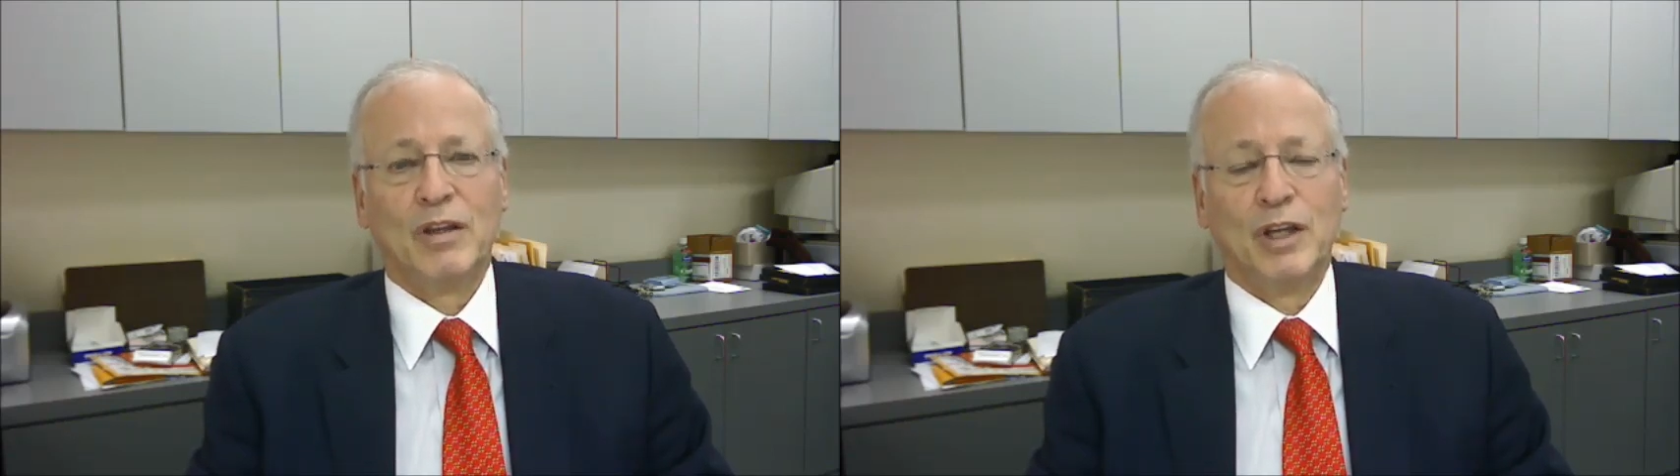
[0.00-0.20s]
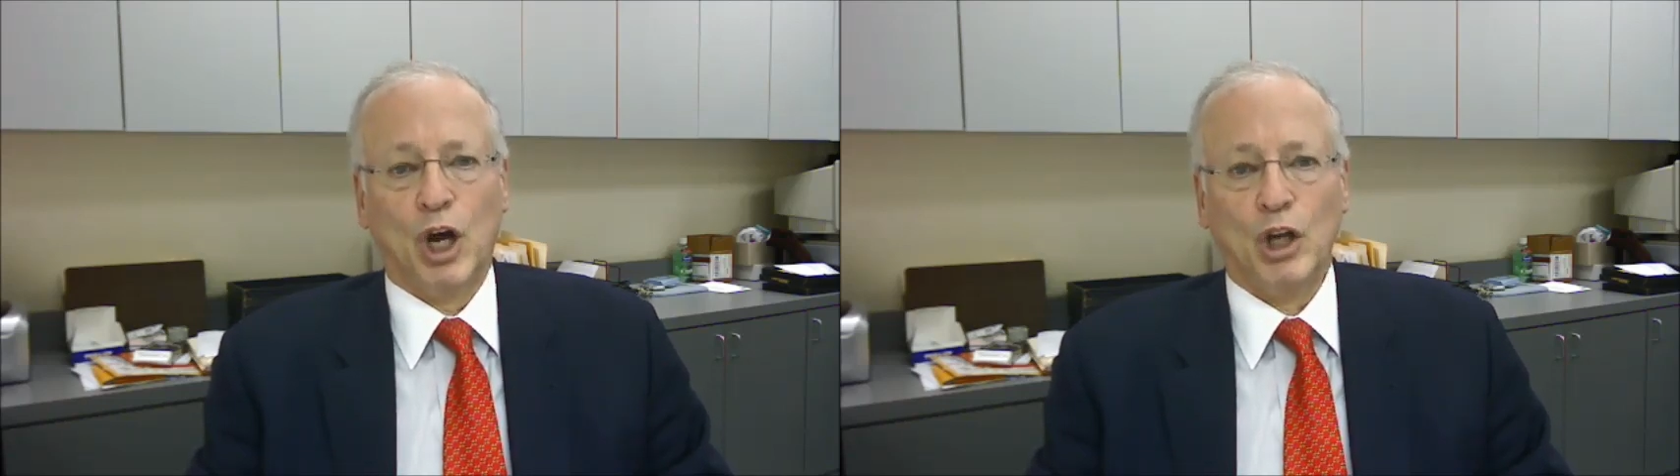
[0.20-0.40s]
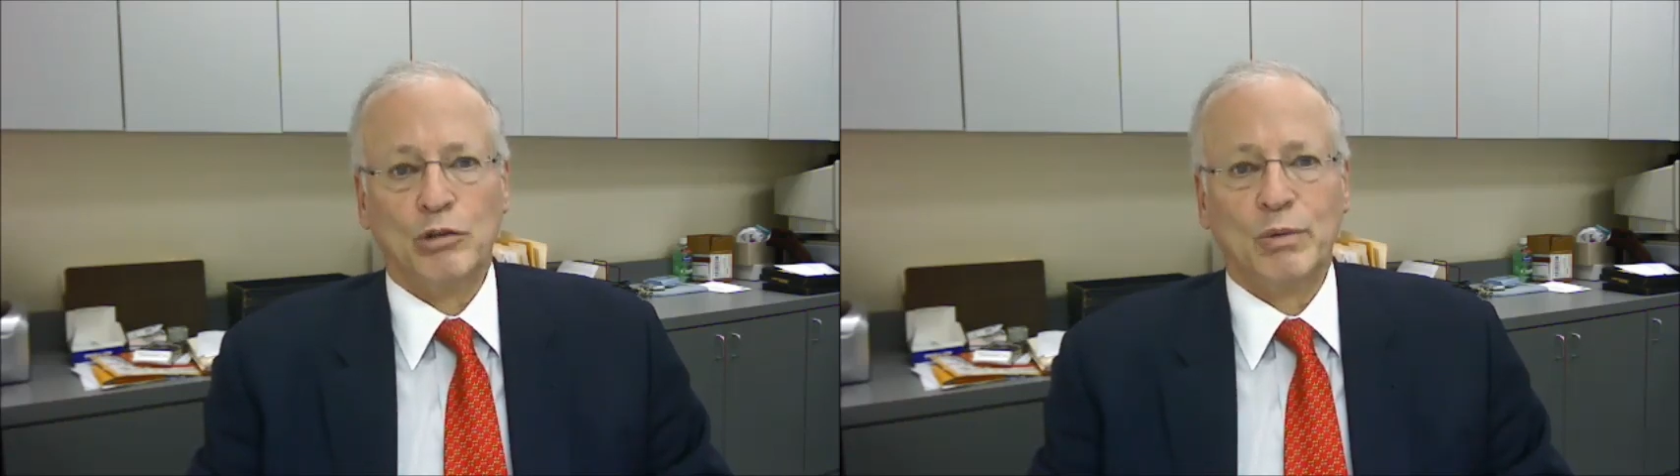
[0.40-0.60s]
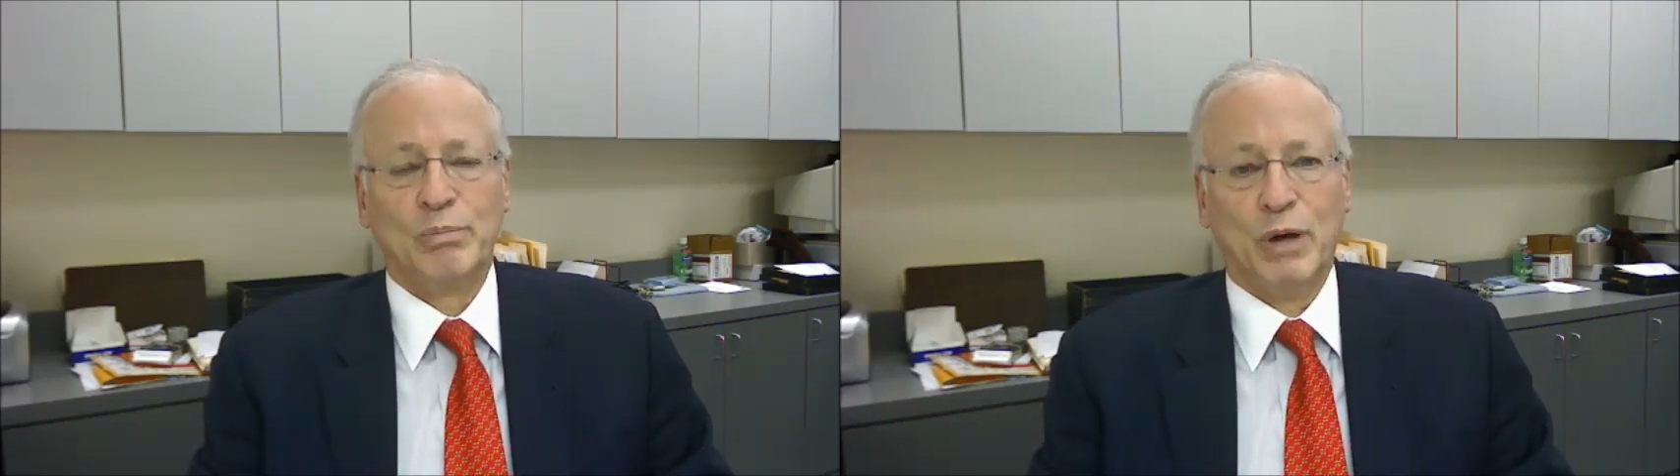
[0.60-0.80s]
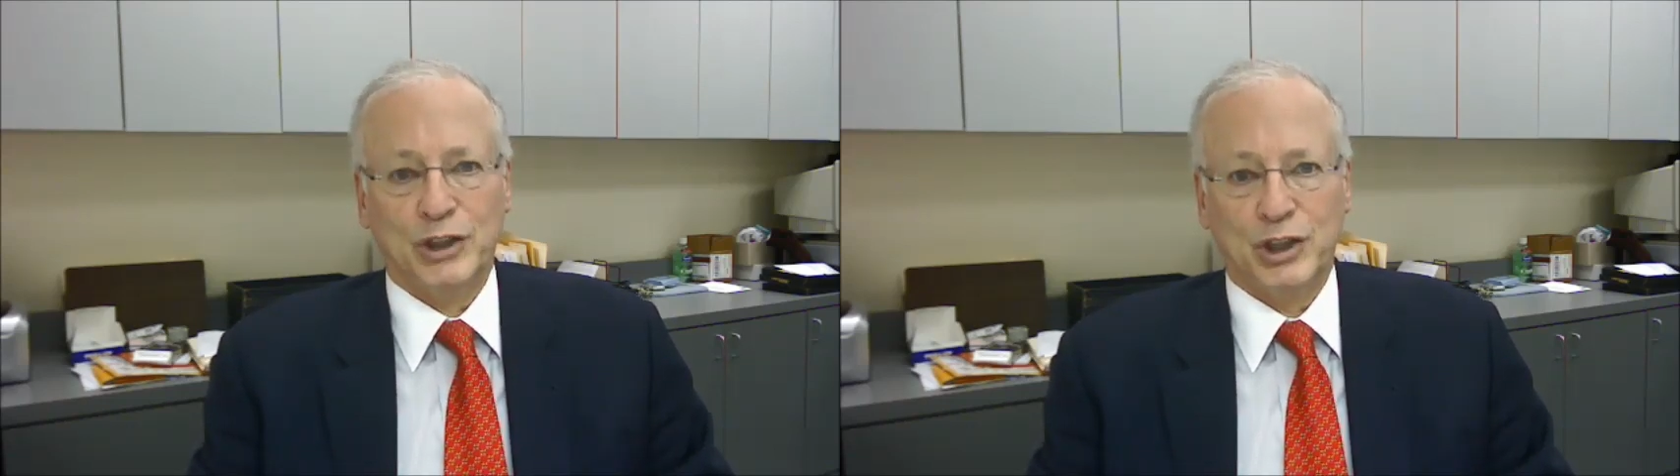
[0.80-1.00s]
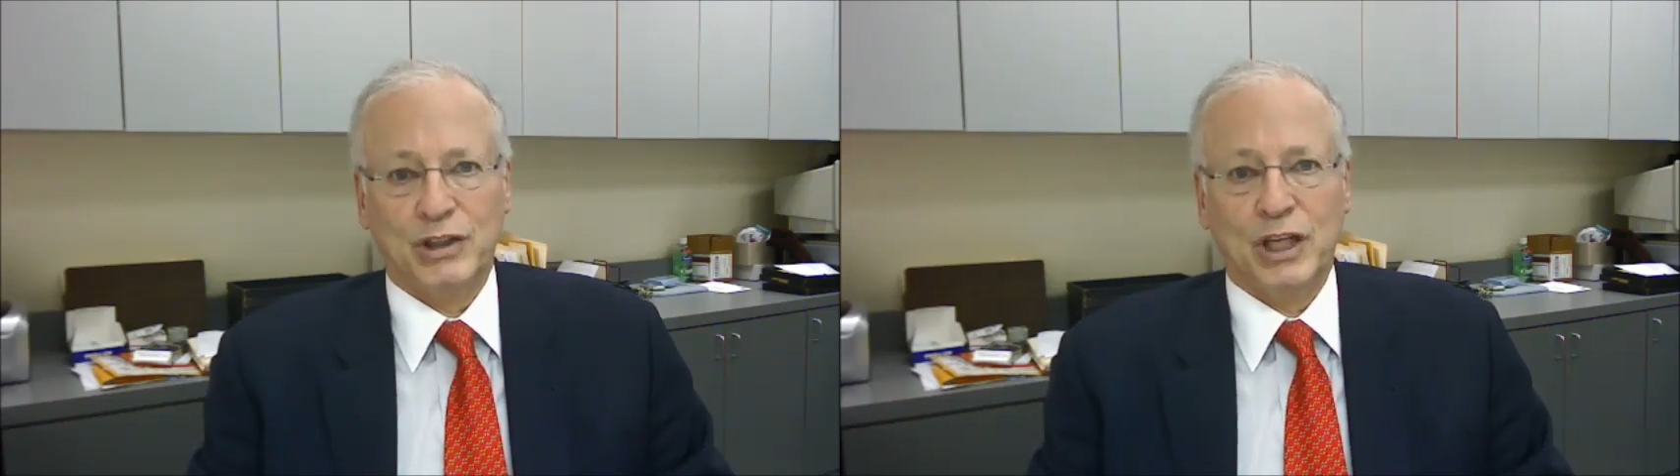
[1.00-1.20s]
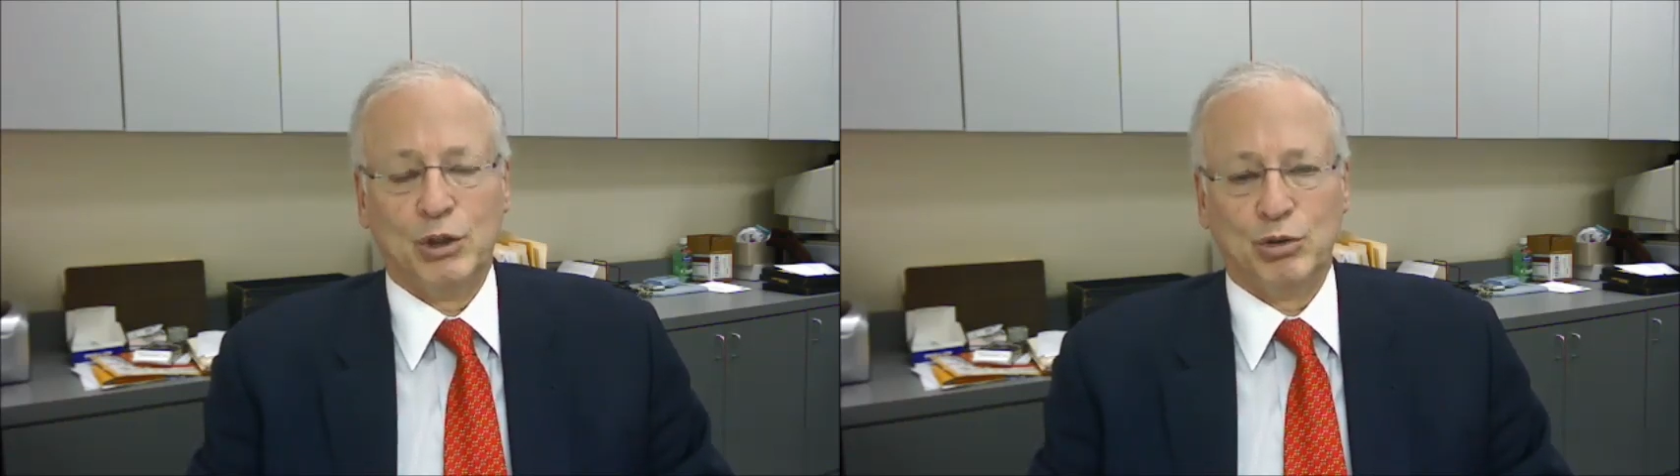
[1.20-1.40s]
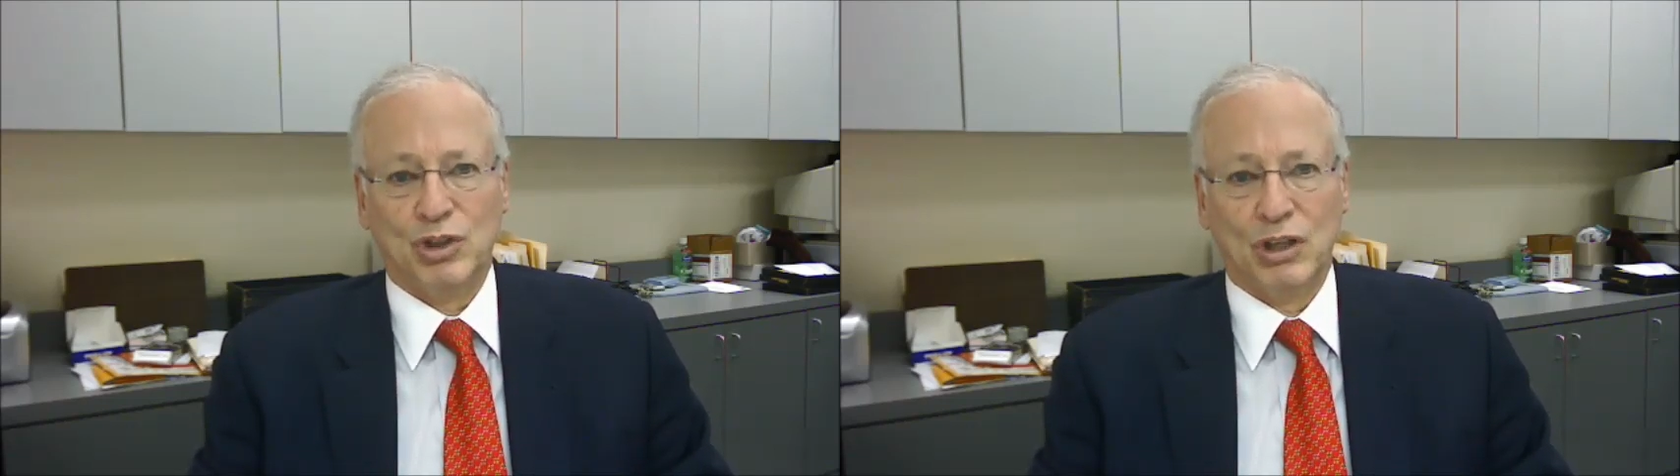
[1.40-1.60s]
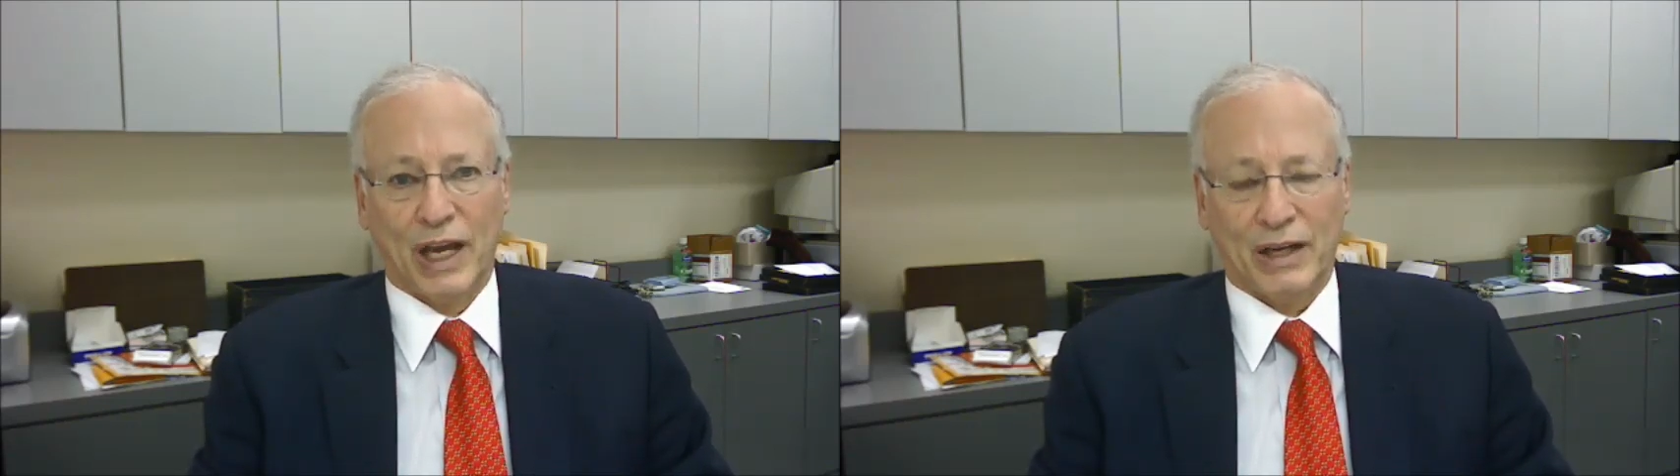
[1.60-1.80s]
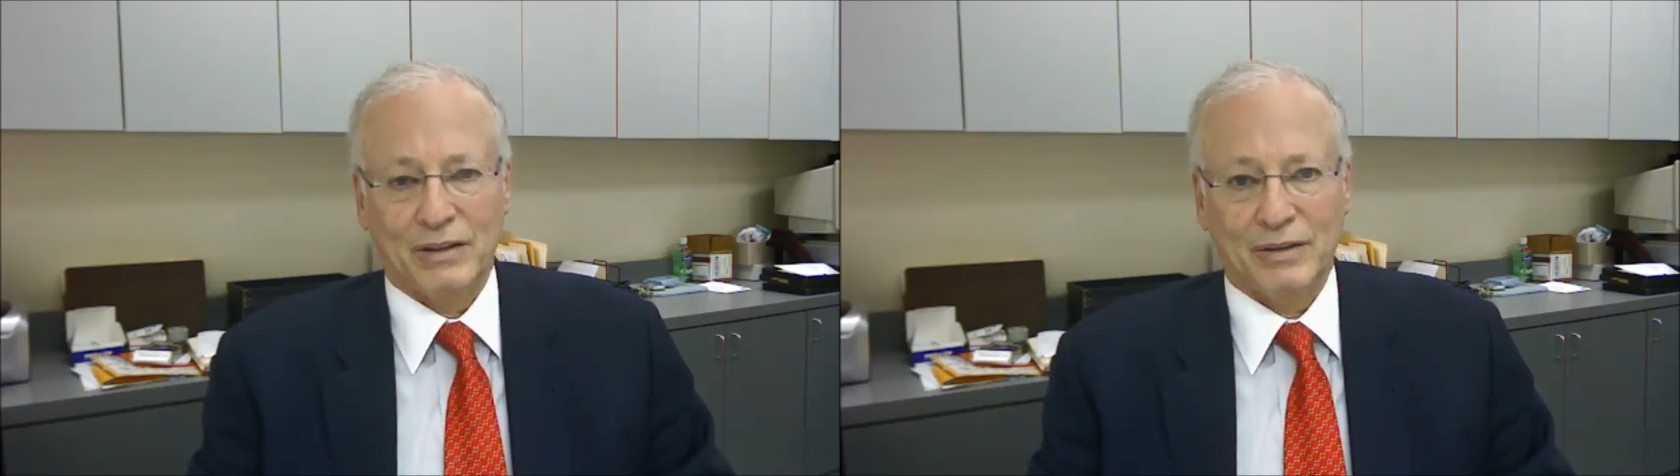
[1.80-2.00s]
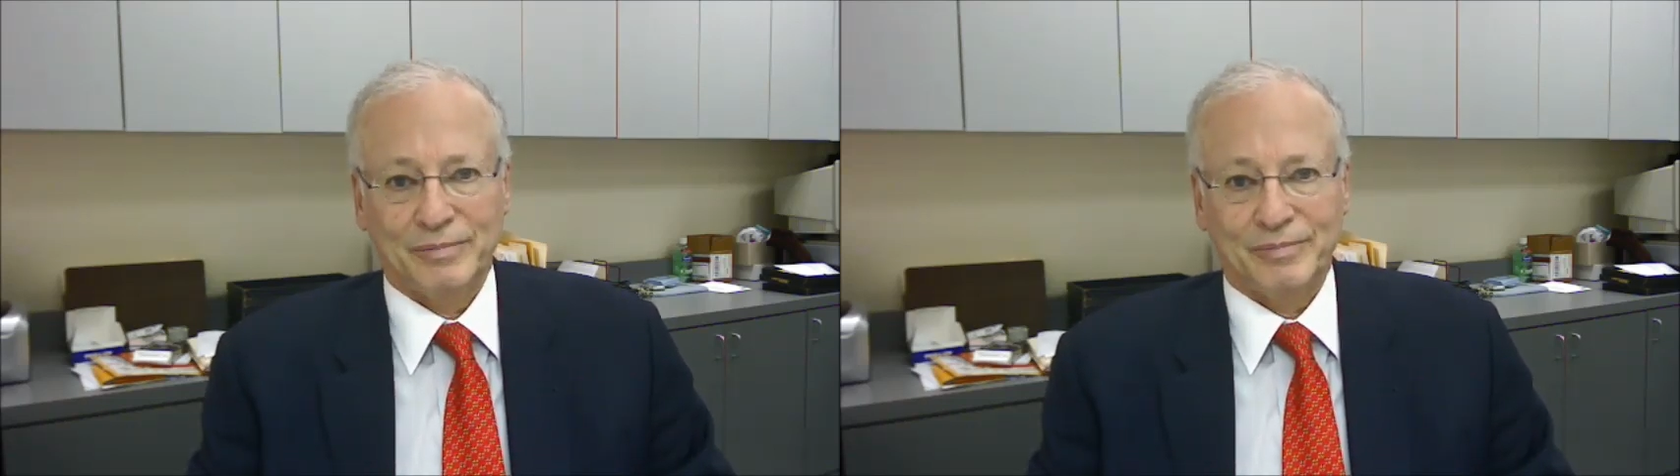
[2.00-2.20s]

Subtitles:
the ultimate budget that you select.